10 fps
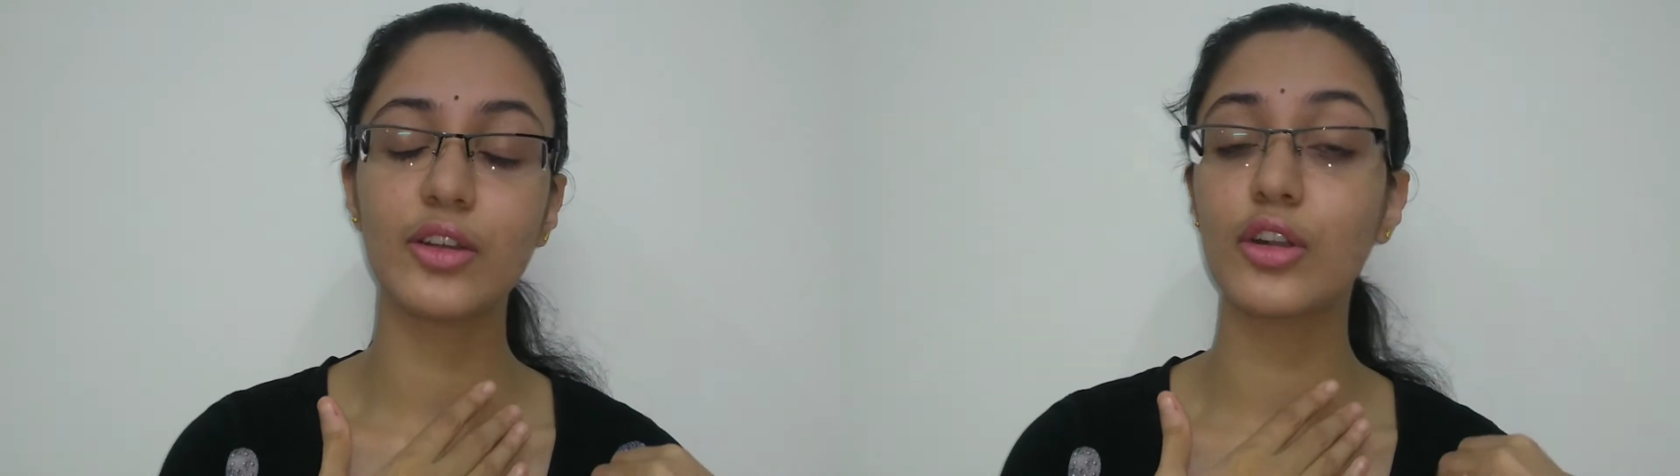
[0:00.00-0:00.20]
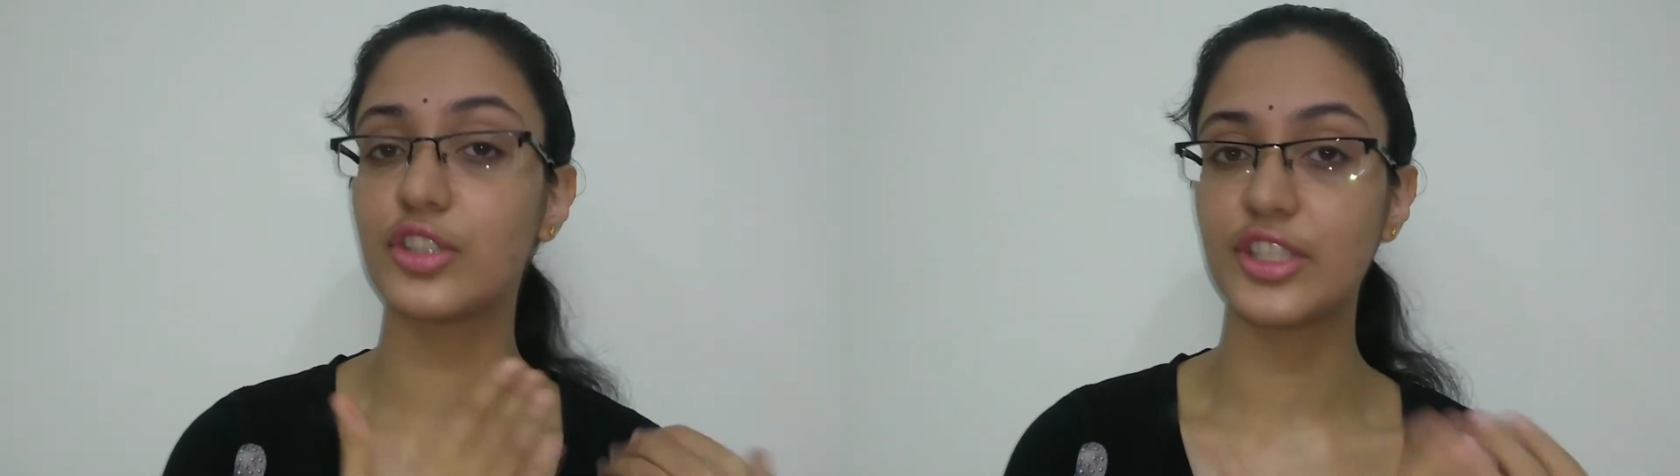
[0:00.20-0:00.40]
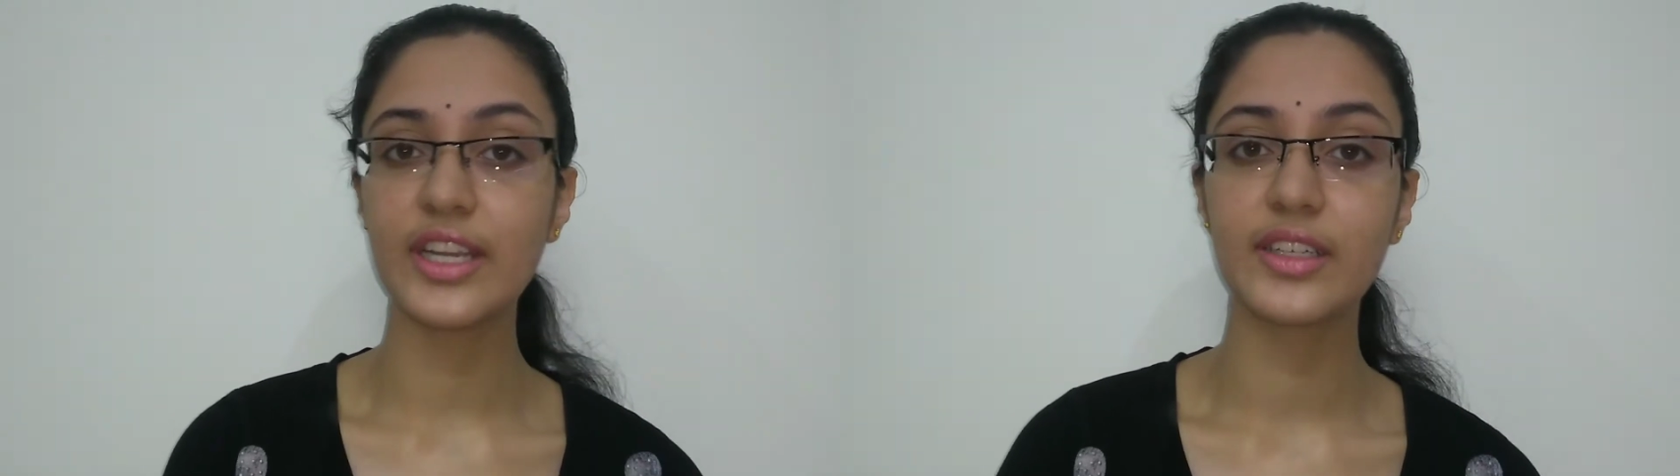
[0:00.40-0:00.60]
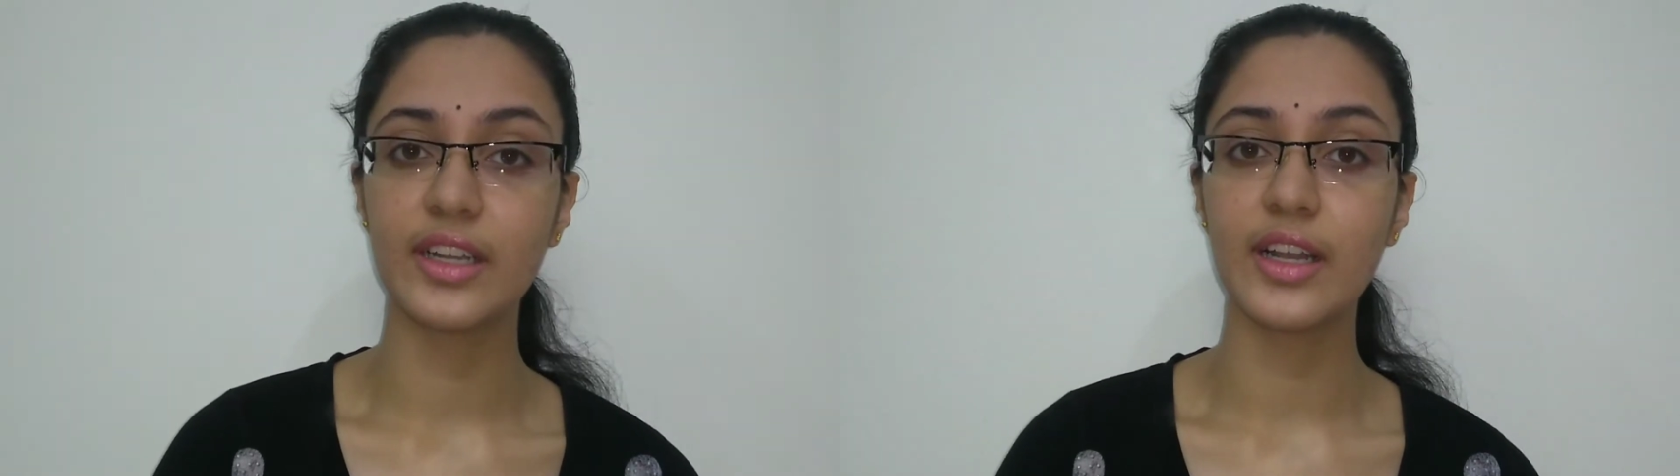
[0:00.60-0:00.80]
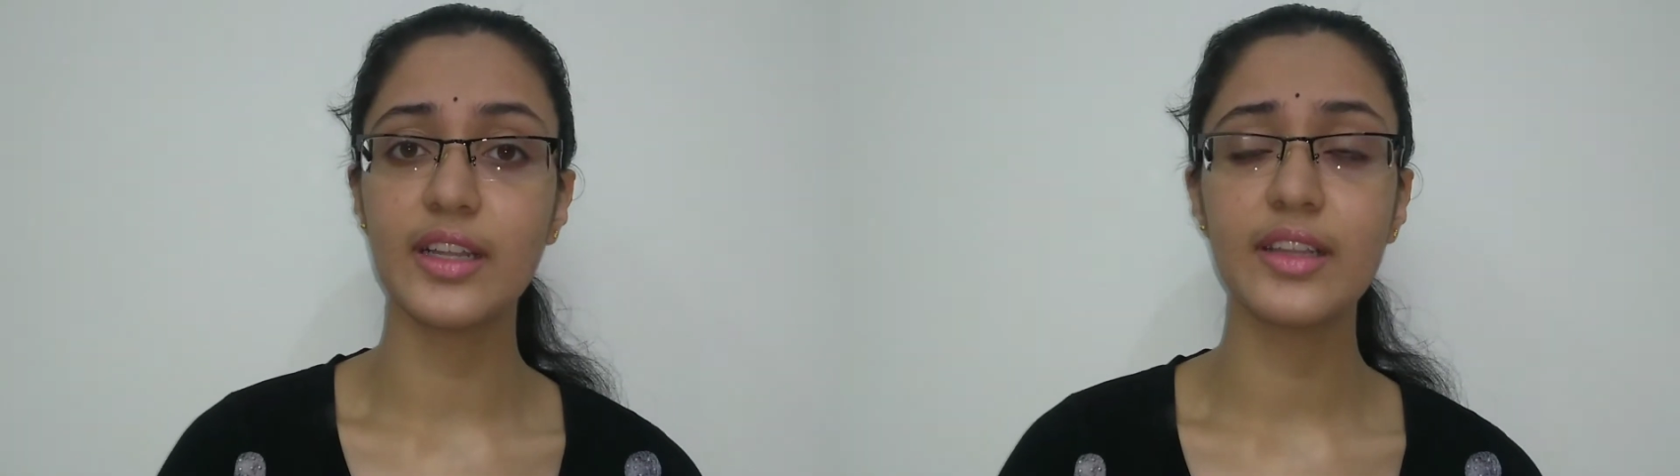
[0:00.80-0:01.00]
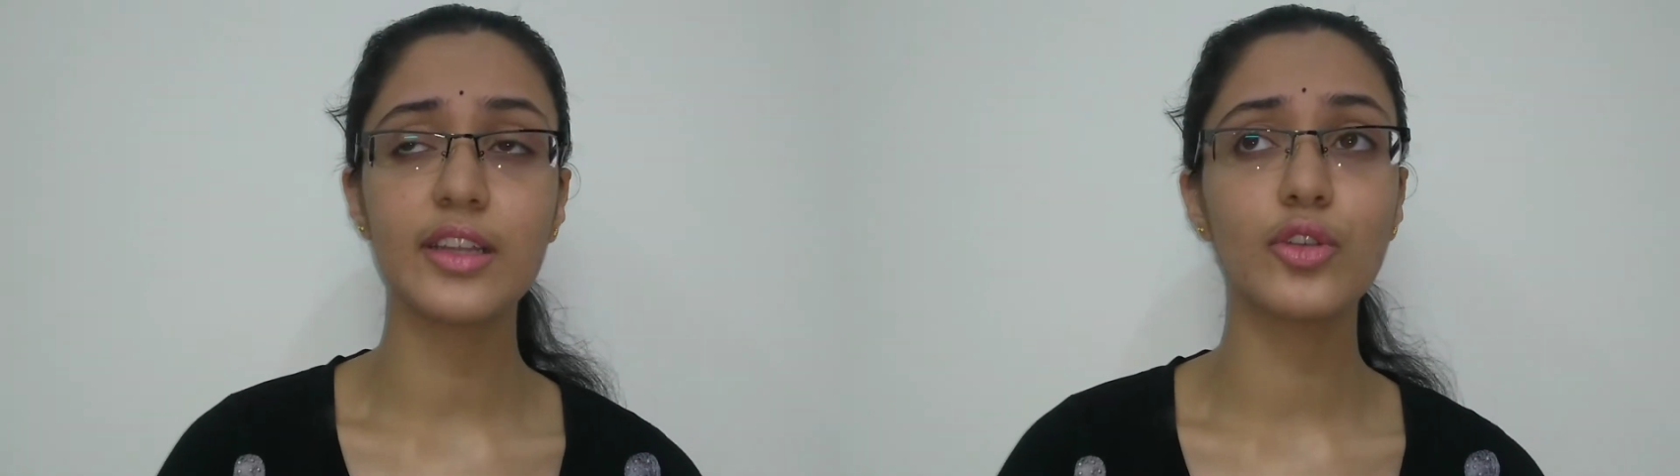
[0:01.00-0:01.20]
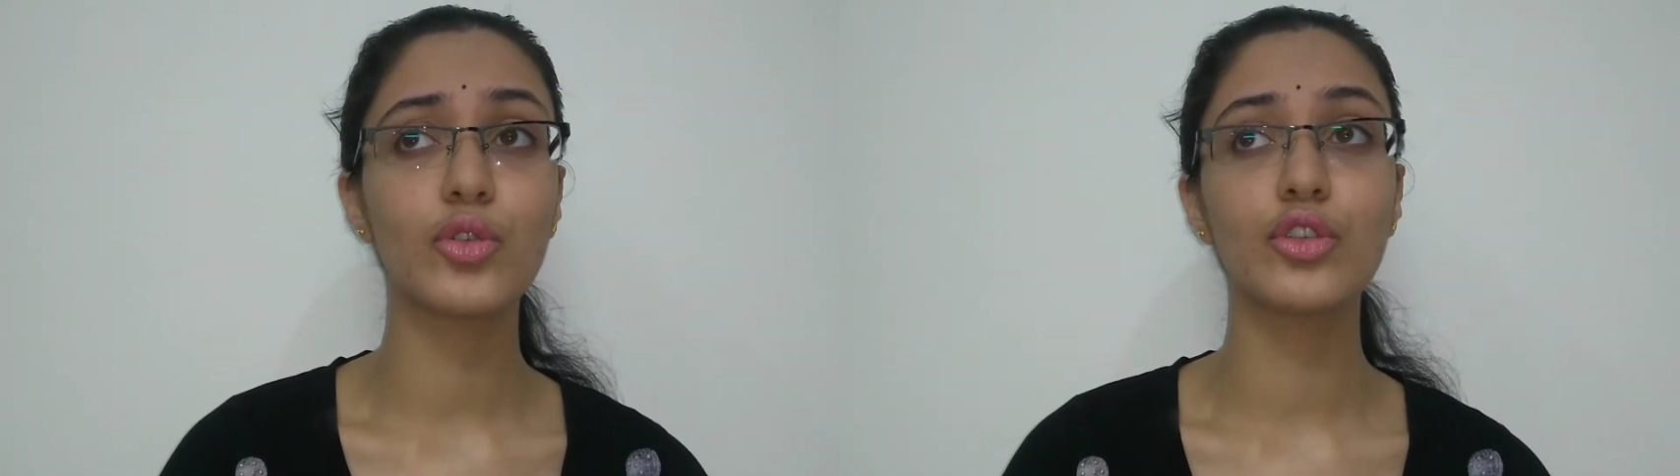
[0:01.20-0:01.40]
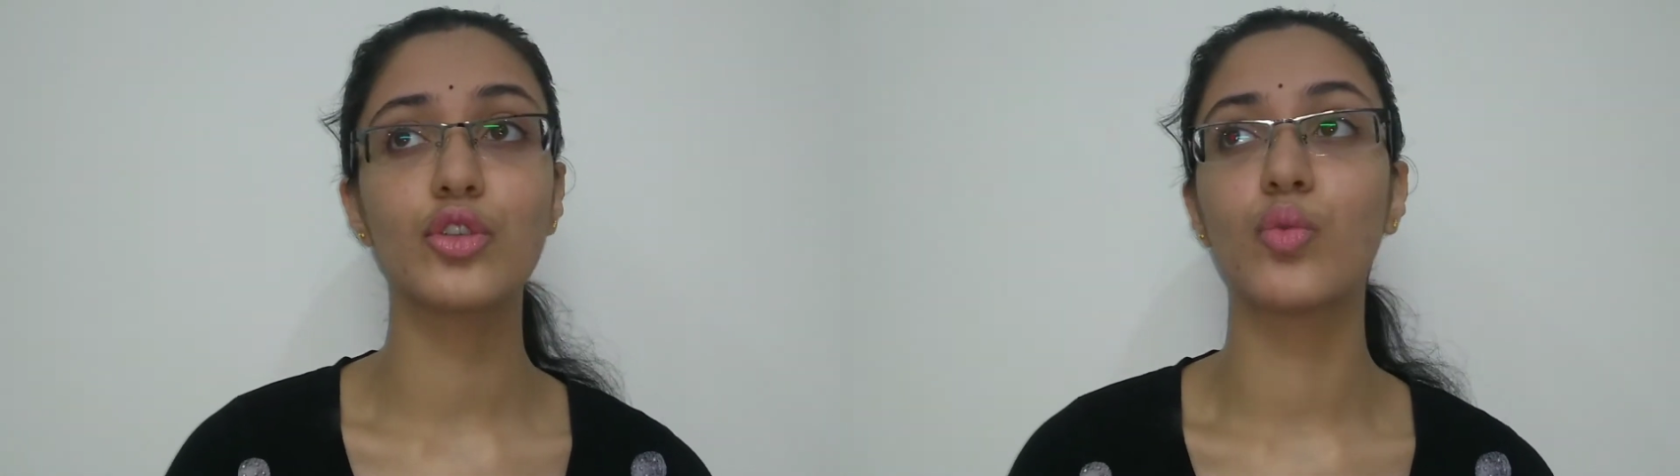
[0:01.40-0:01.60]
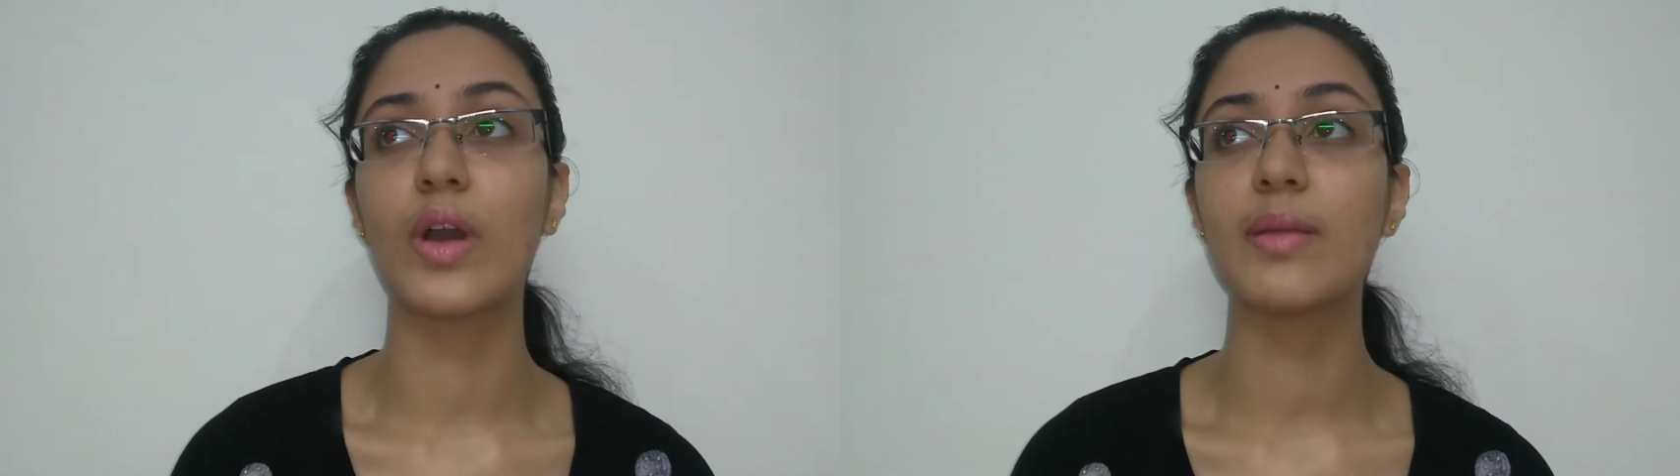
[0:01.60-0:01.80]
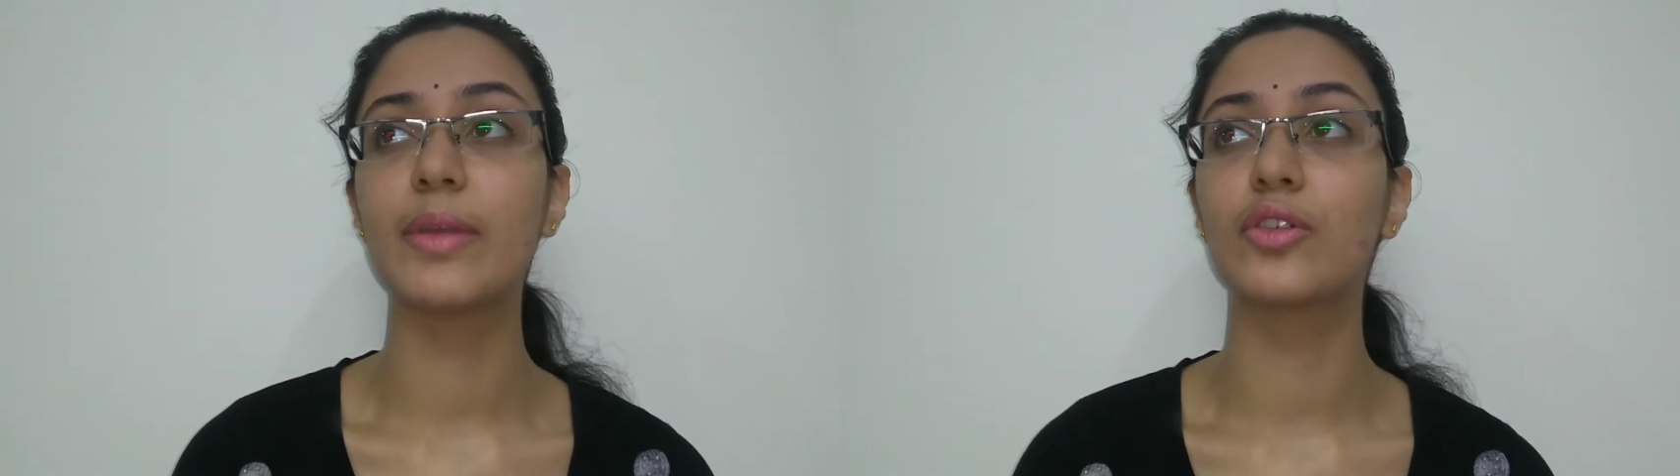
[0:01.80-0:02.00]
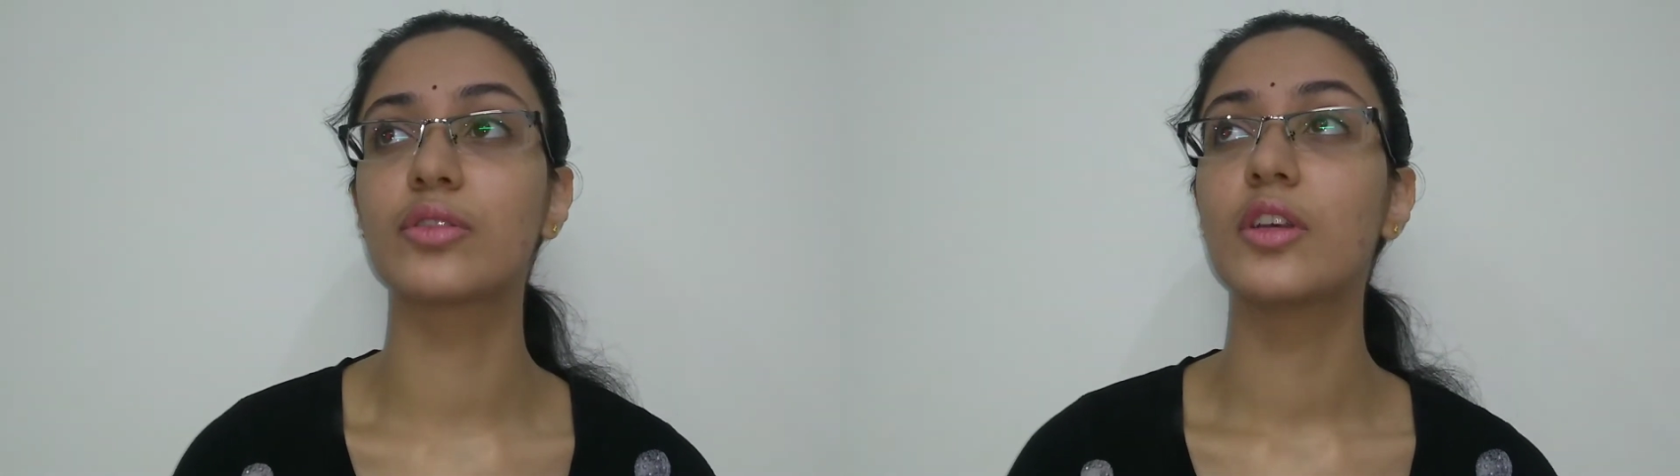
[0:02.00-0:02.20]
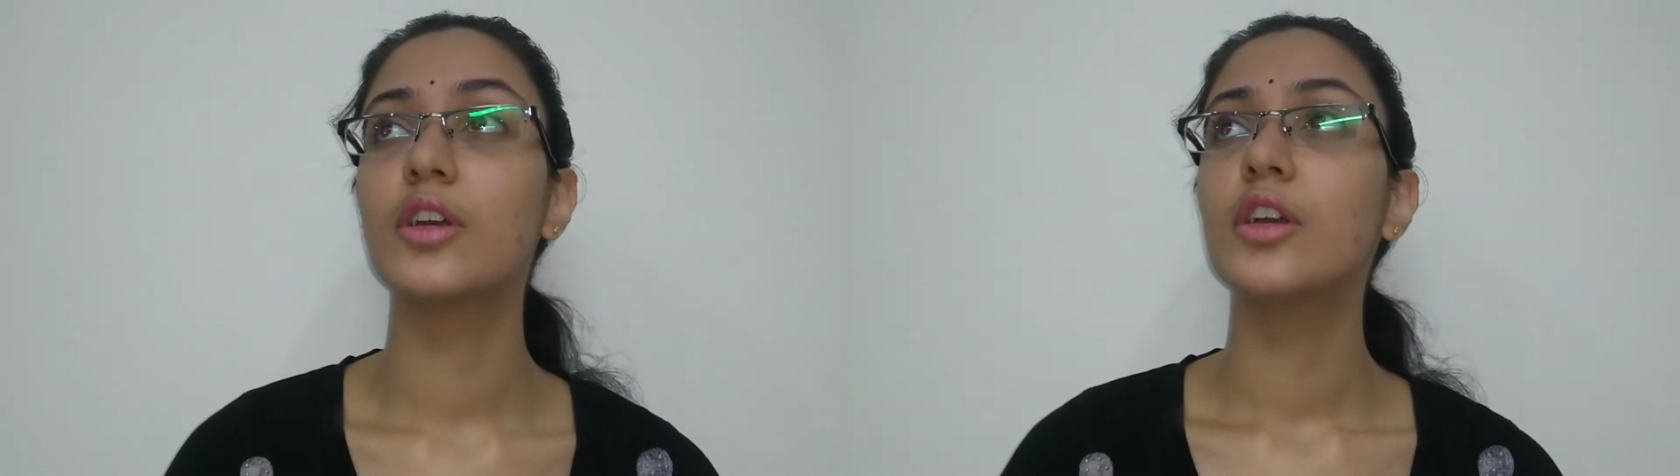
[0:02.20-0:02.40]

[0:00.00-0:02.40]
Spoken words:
got rejected and they don't know why, because